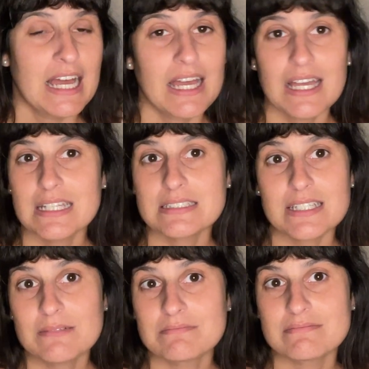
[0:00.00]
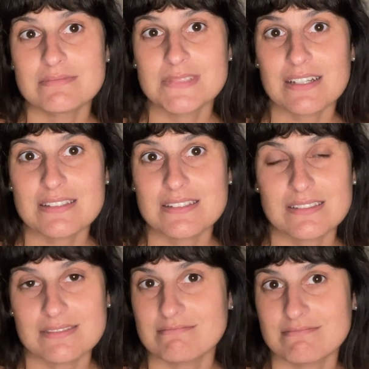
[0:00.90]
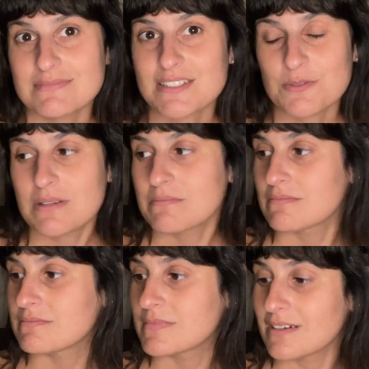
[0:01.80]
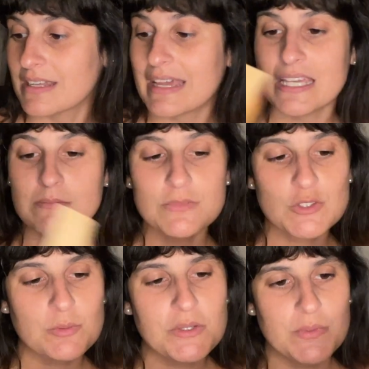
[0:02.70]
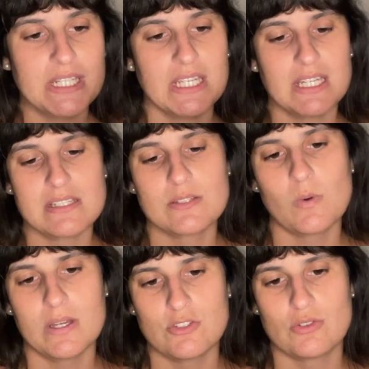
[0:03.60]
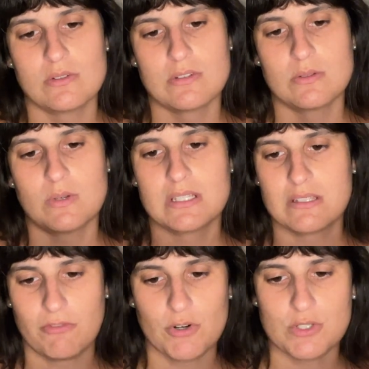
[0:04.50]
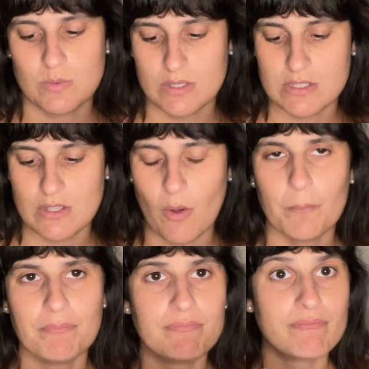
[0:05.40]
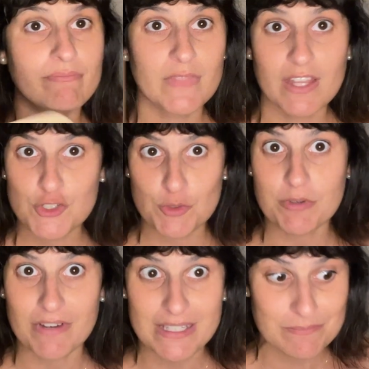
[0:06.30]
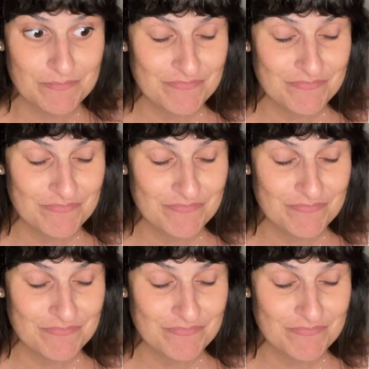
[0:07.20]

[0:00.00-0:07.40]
And yeah, that's what I'm gonna aim to be reading. It's quite short too, and it's the first one, so should be fine.